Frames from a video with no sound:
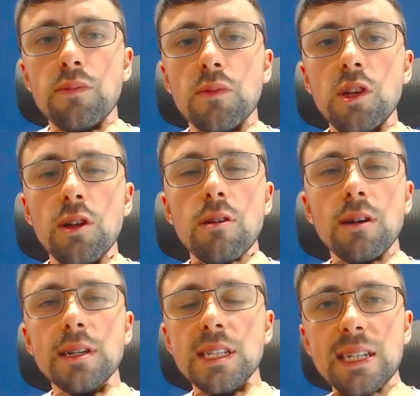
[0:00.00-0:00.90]
you don't
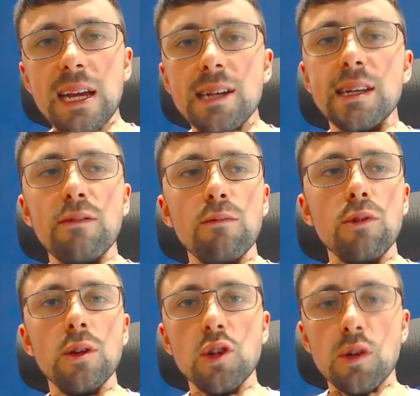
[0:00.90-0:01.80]
understand even what
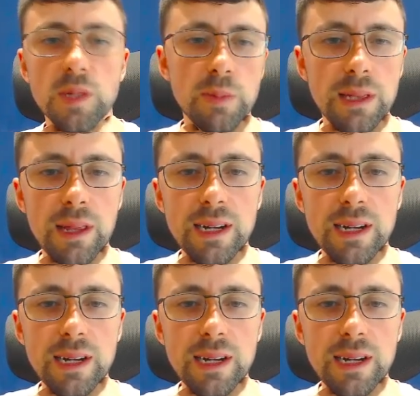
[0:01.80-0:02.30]
your job has been the